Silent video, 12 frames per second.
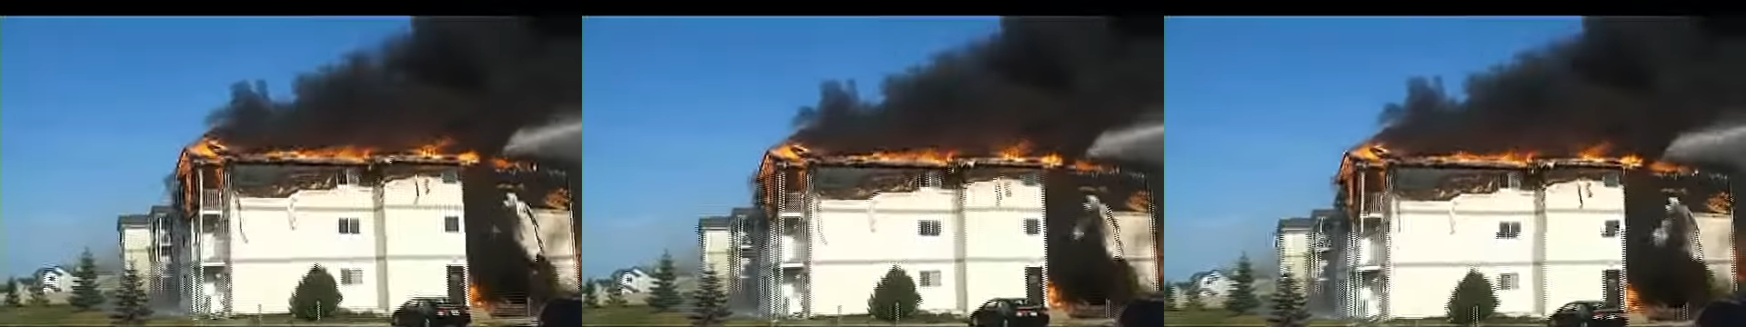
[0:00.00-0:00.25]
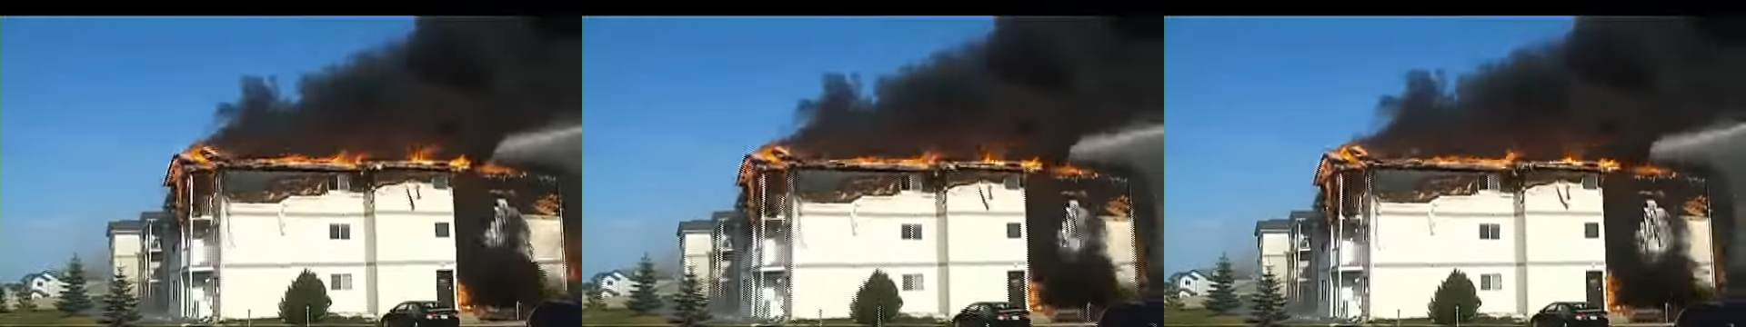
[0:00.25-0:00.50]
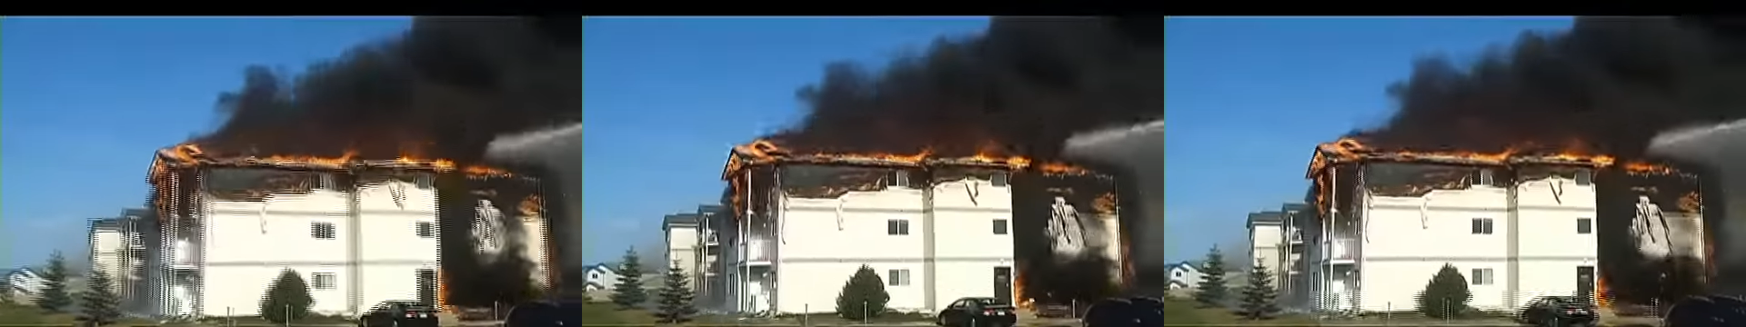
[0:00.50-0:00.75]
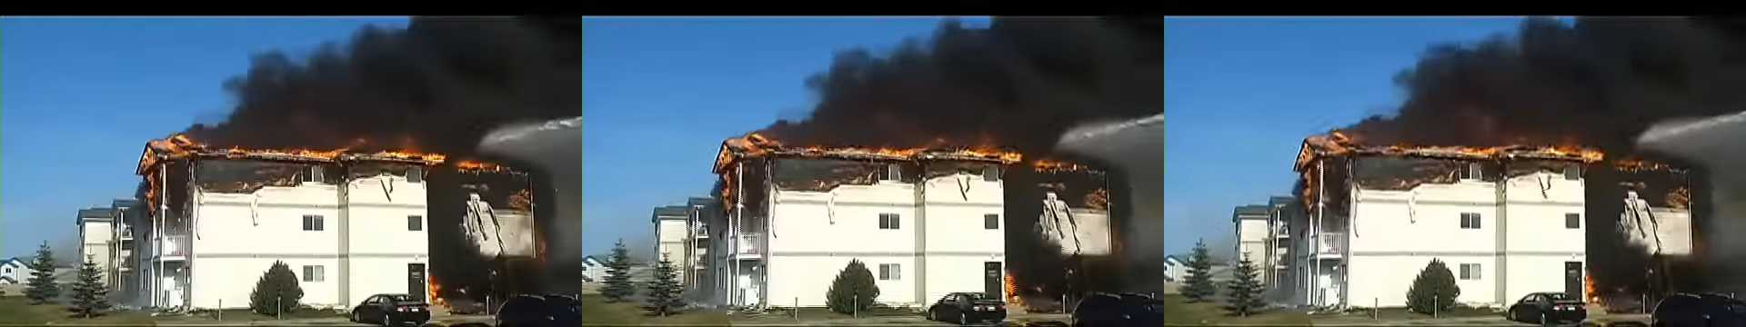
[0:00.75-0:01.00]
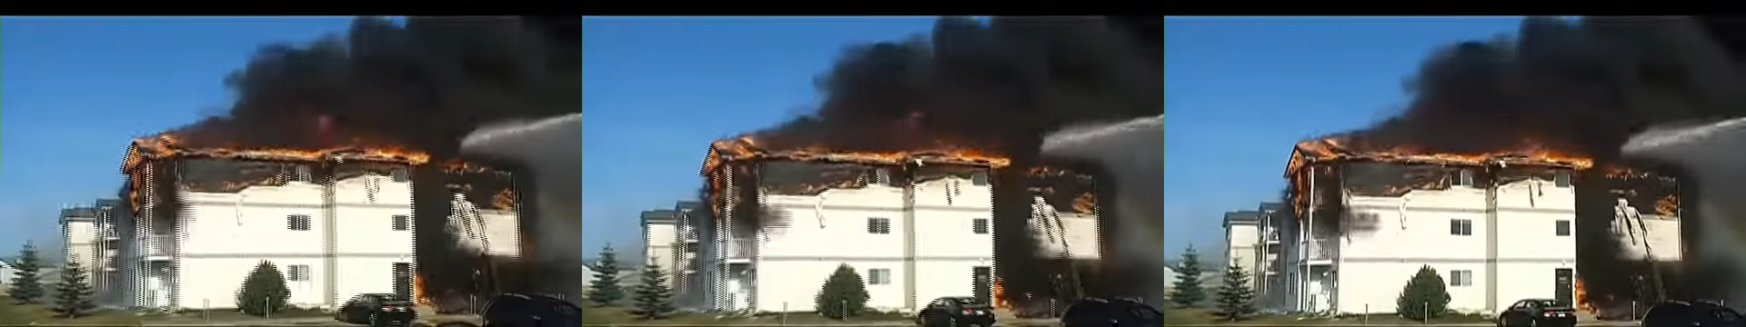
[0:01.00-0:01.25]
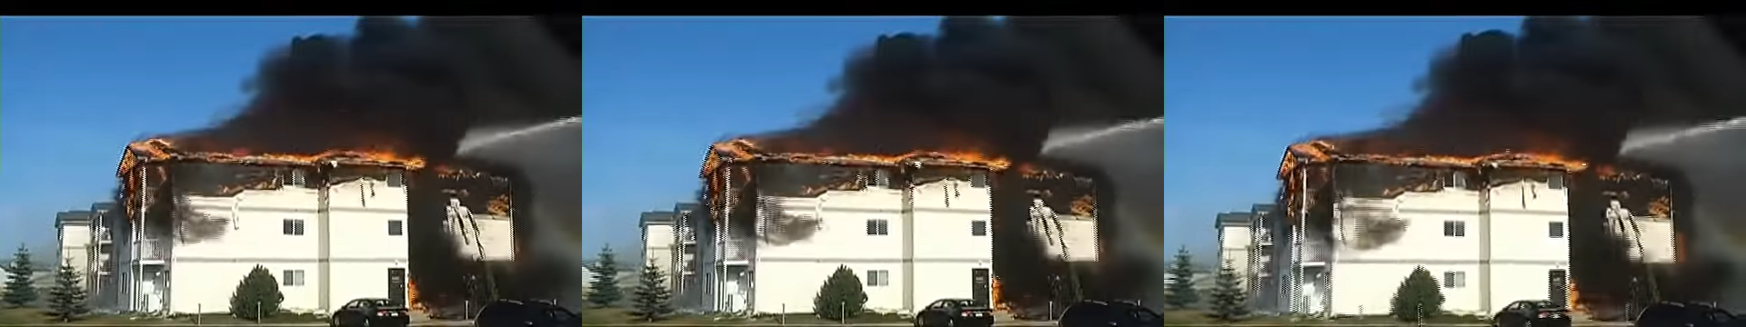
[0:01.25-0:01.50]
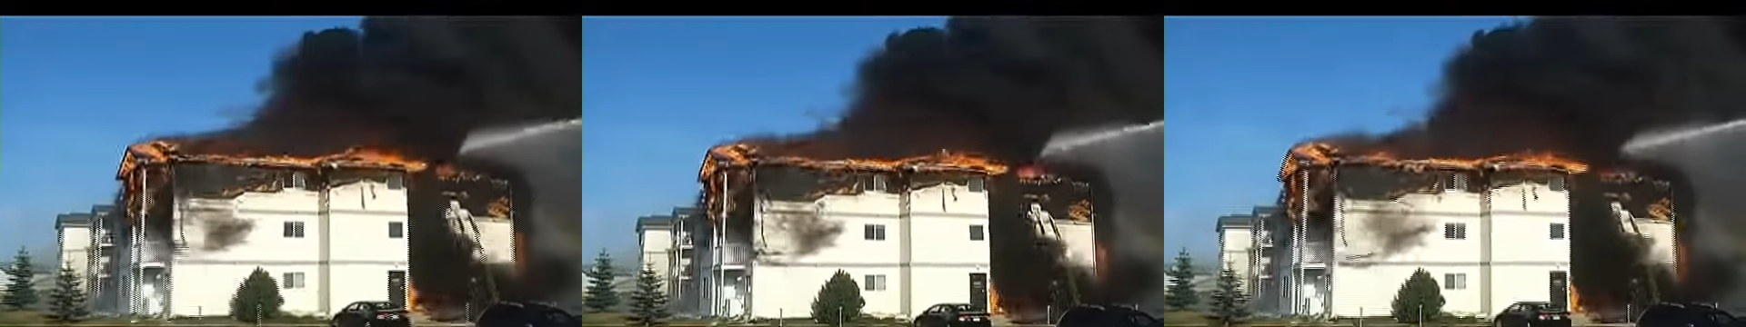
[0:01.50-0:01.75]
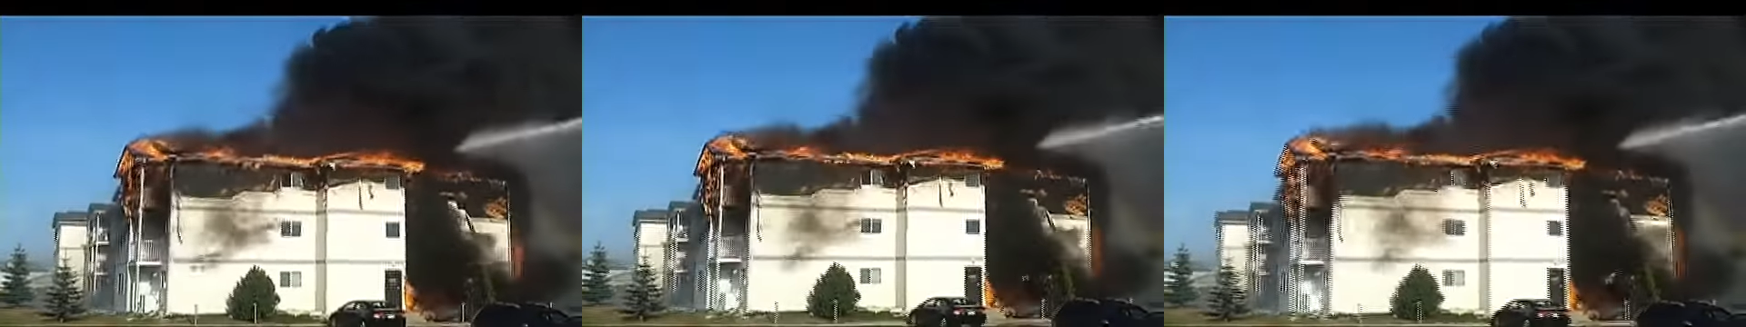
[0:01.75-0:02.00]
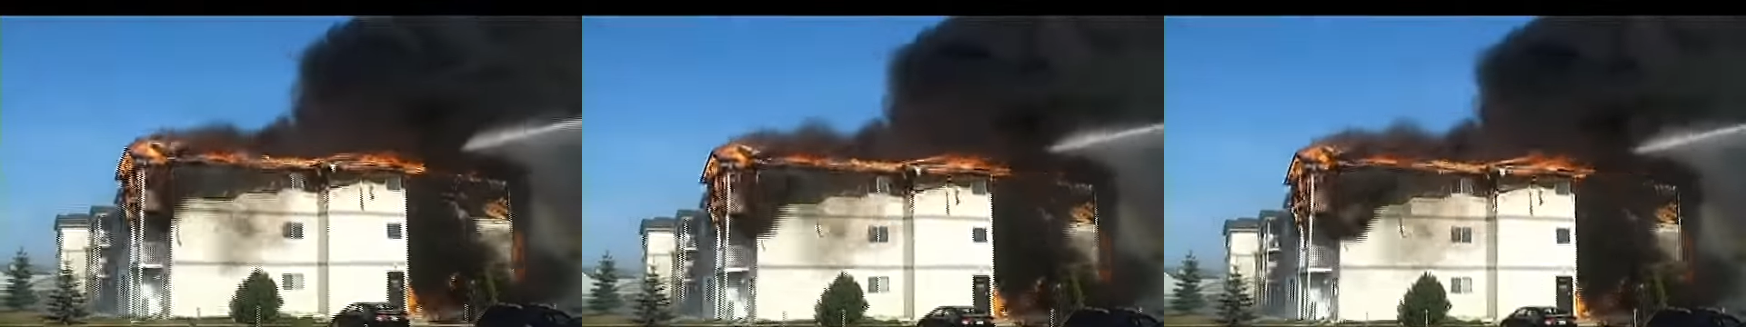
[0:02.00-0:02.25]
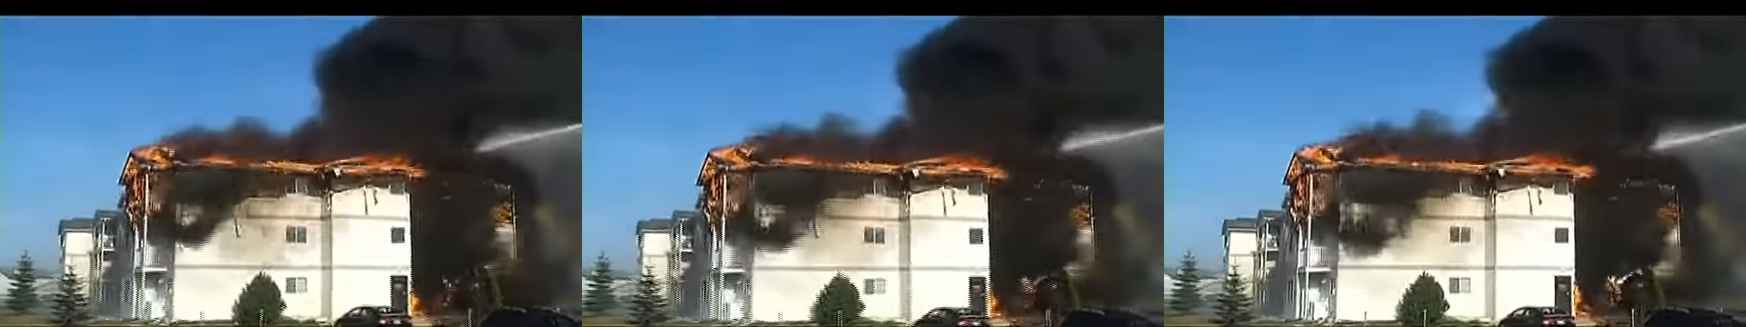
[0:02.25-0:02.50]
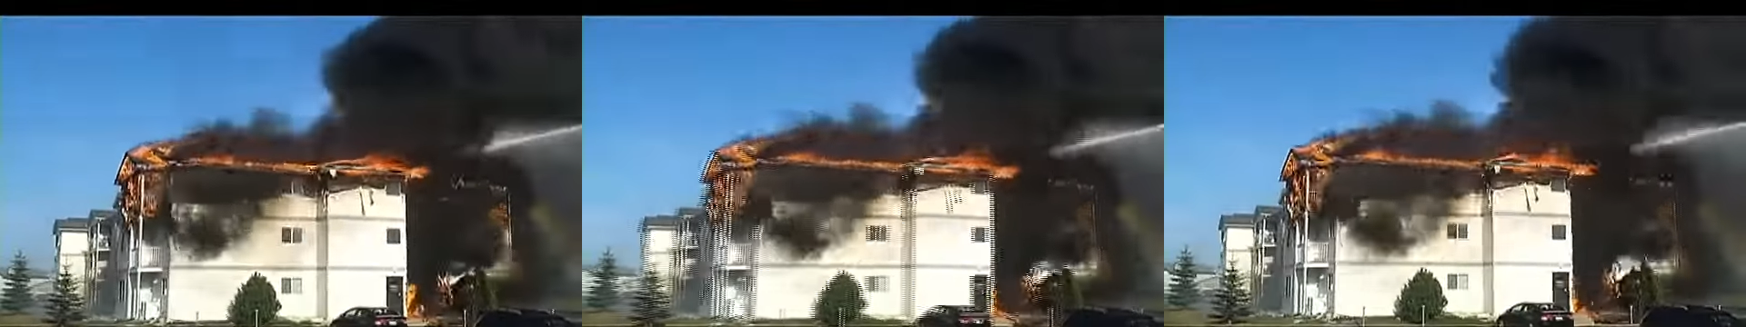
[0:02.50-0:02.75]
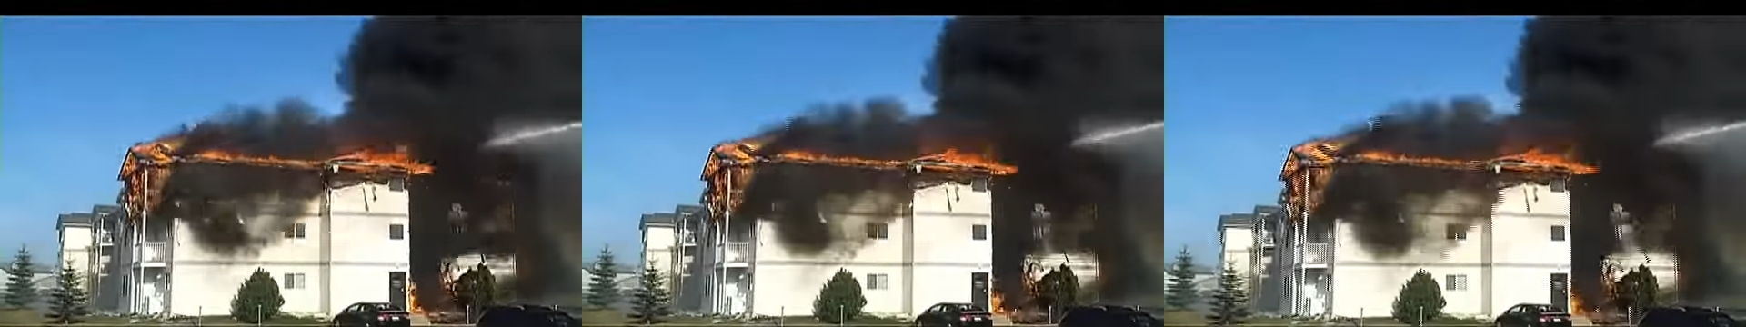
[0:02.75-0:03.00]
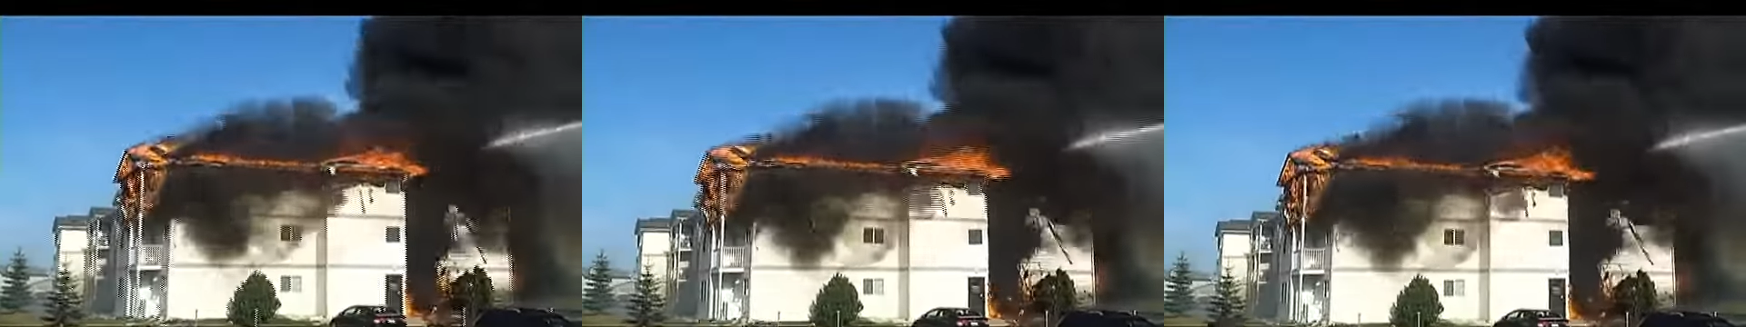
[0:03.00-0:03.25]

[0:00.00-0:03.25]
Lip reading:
[unreadable: no face in view]